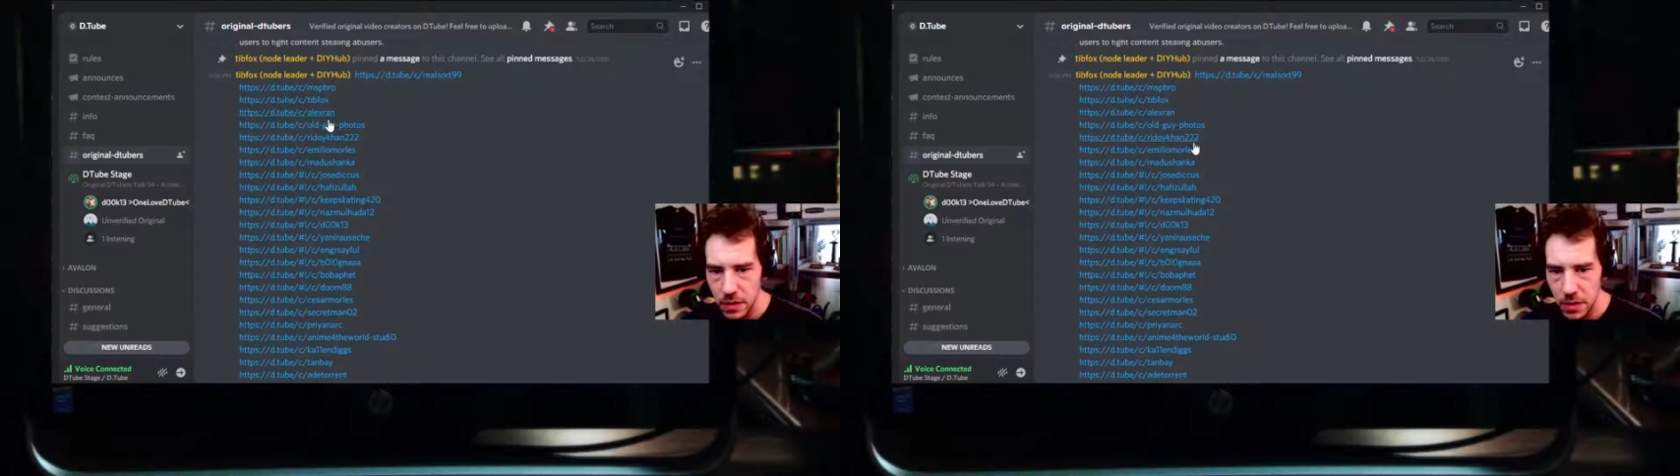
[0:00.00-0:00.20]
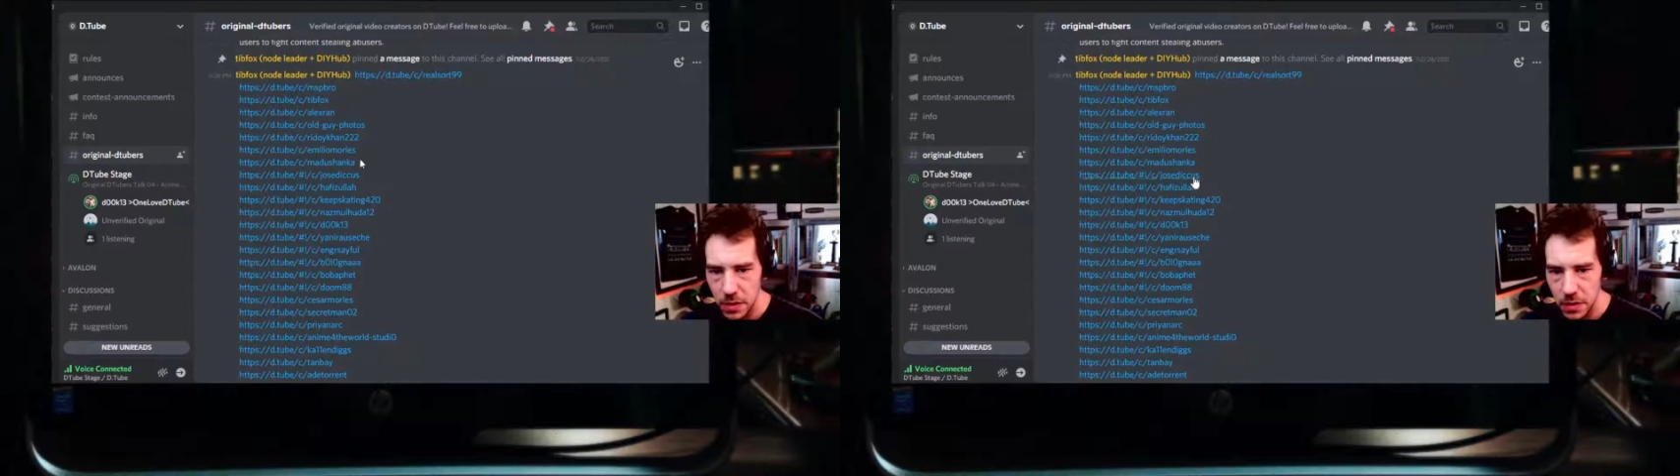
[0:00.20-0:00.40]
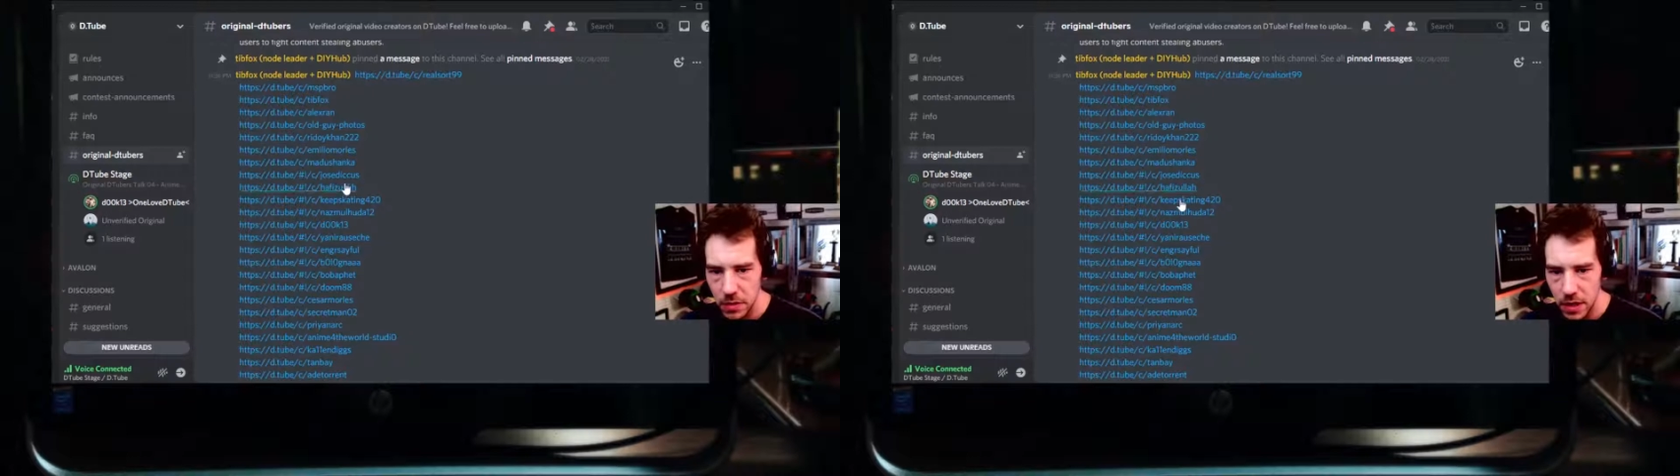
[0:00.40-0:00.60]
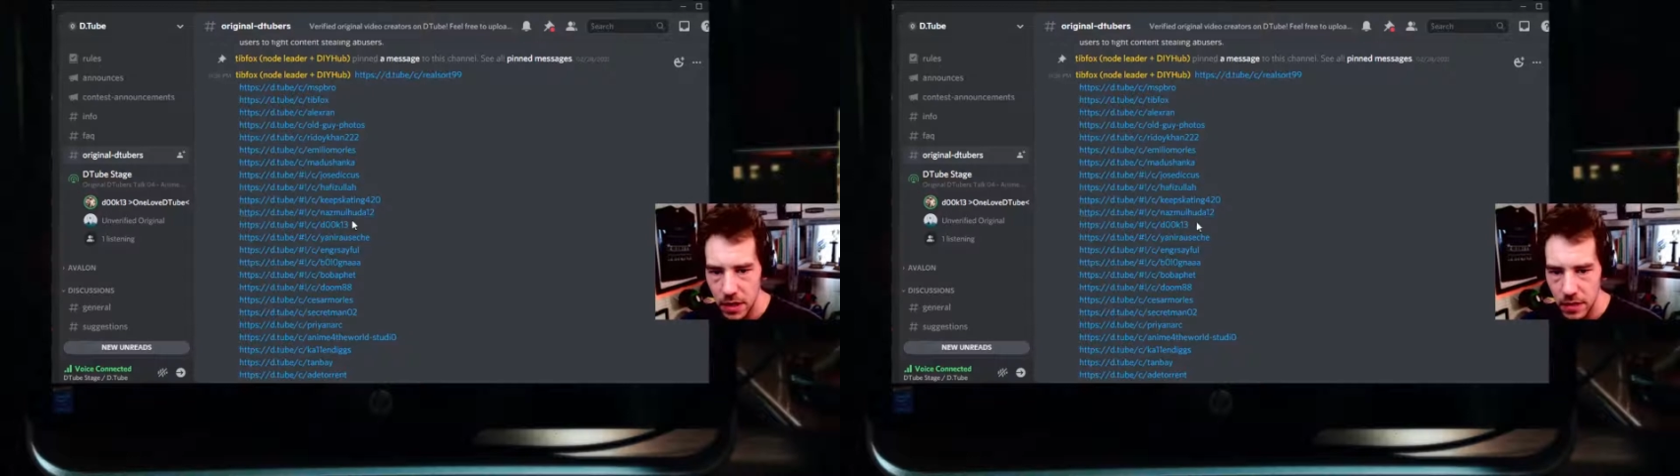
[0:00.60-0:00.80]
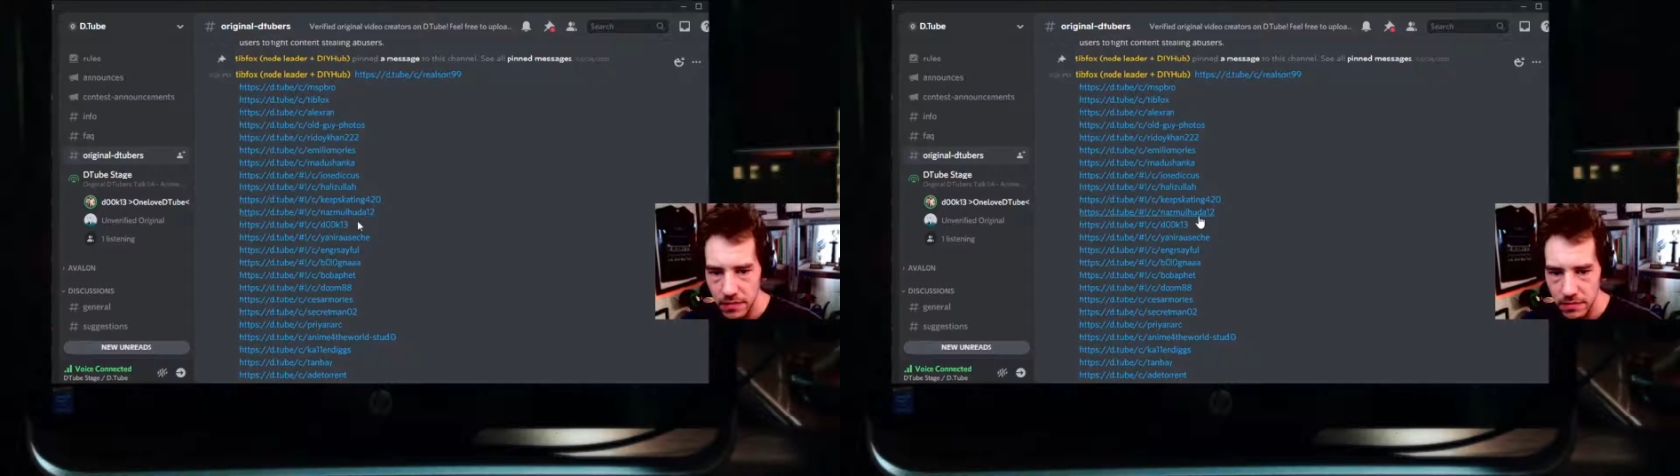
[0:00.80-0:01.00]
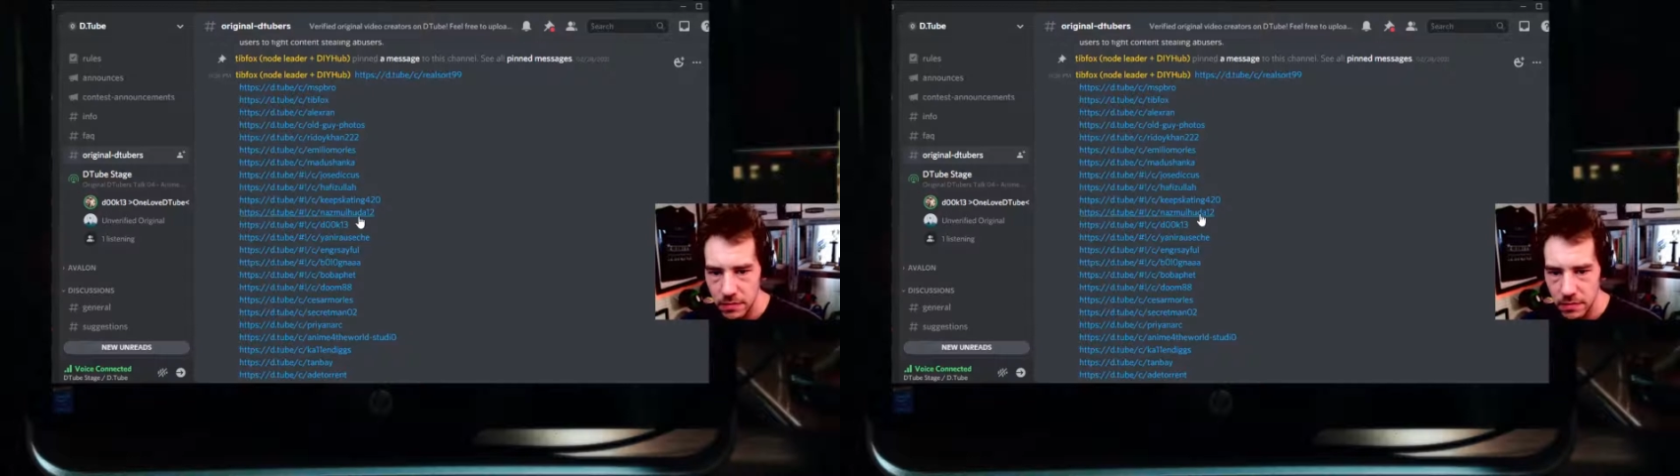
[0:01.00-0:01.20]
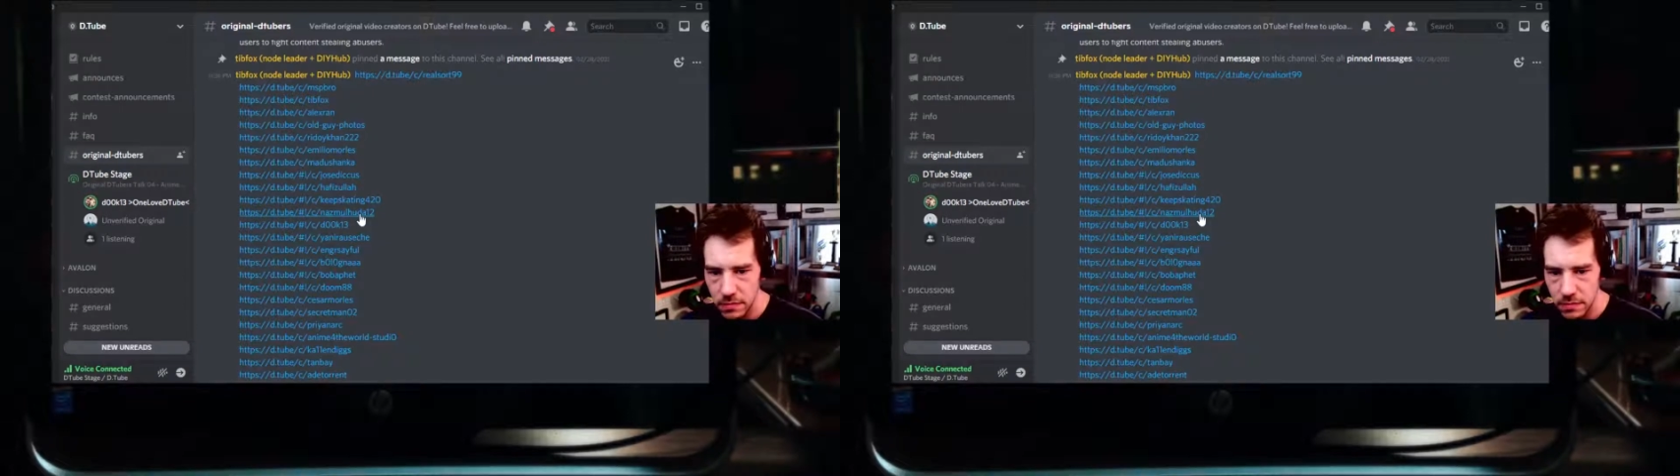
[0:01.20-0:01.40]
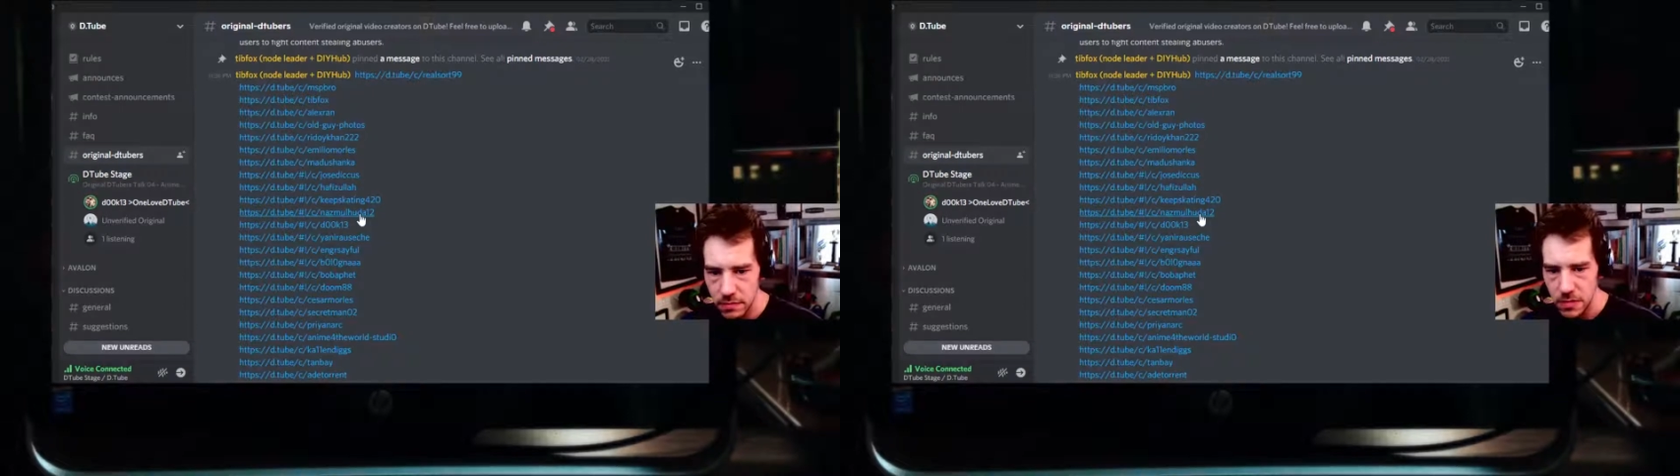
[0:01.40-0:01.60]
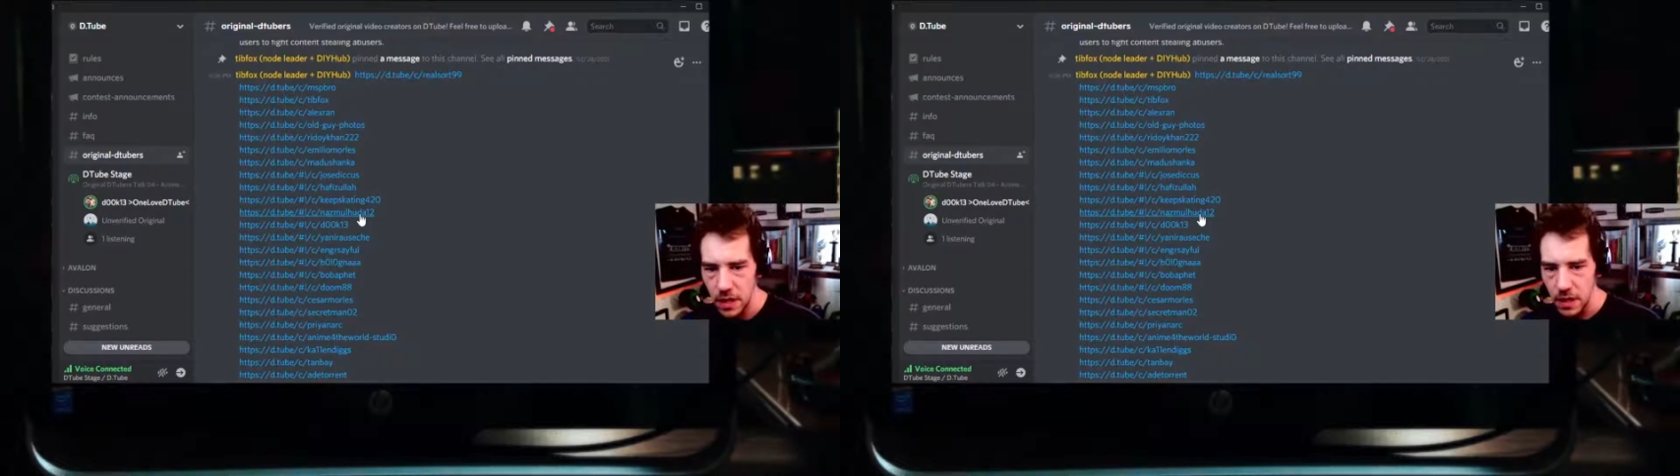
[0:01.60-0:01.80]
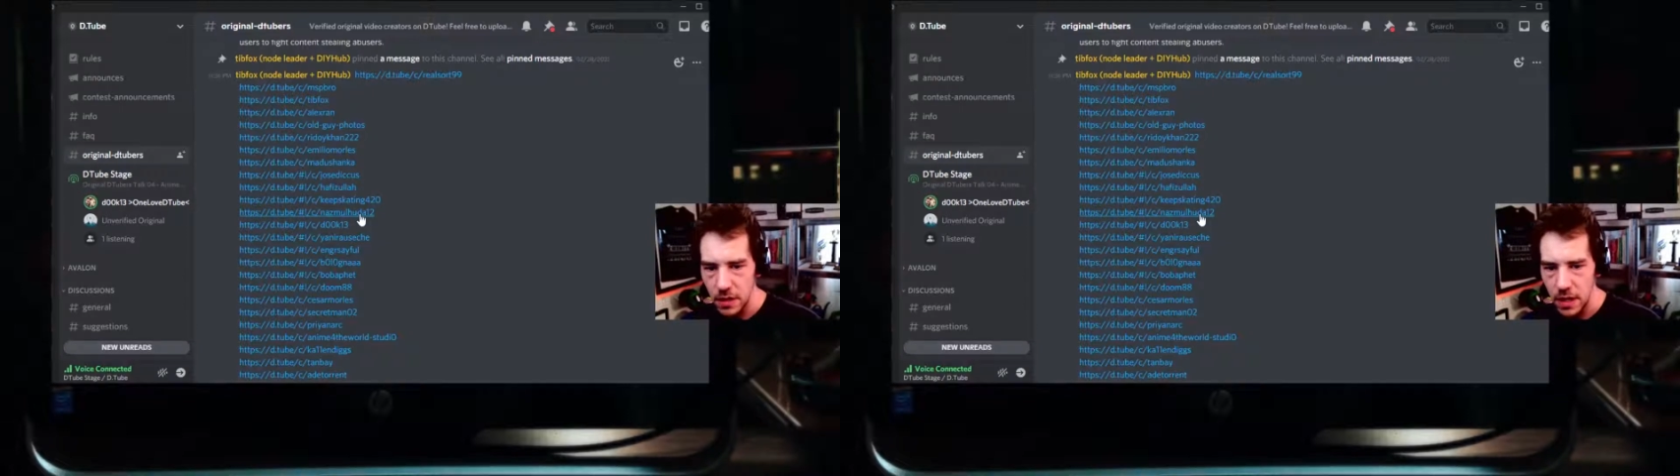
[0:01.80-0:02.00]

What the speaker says: He's only 10